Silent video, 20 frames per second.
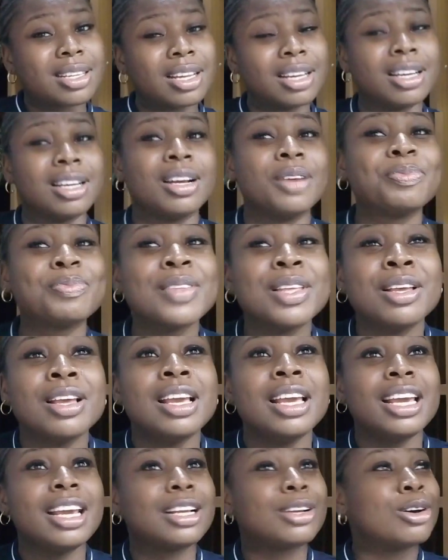
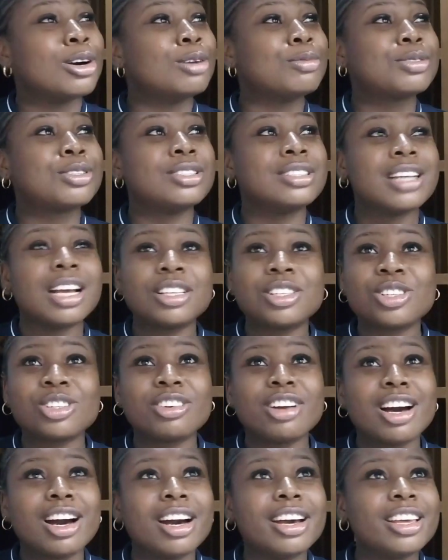It comes
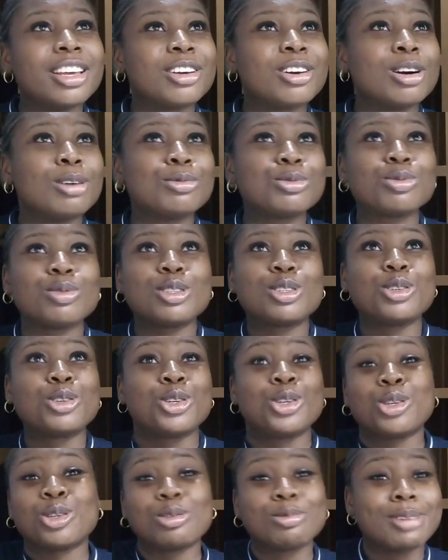natural, it comes with
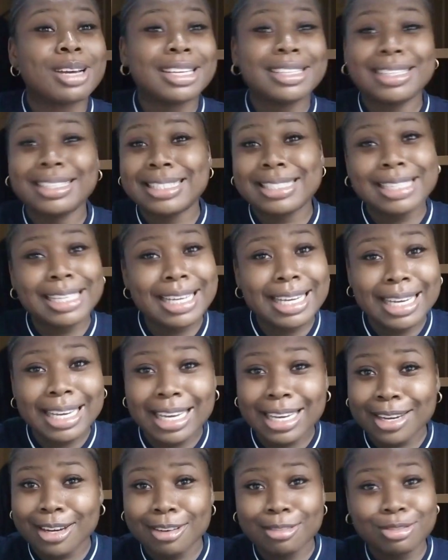humanity,
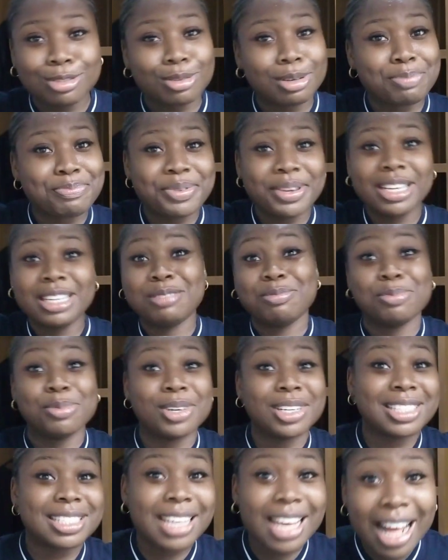it comes with being
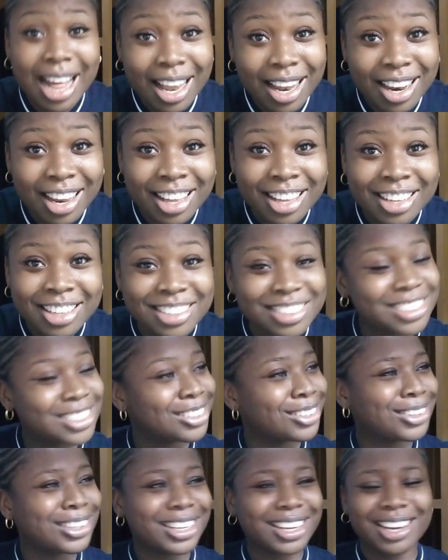mortal.
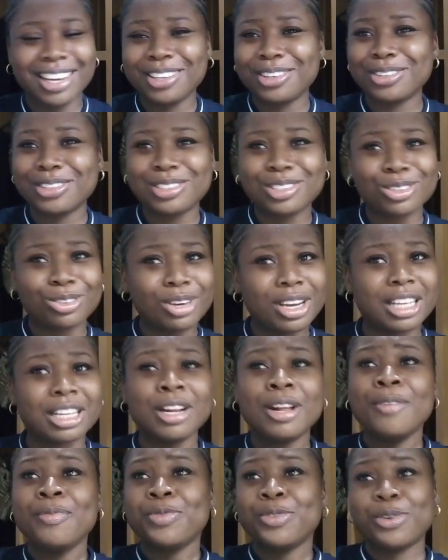So get used to it.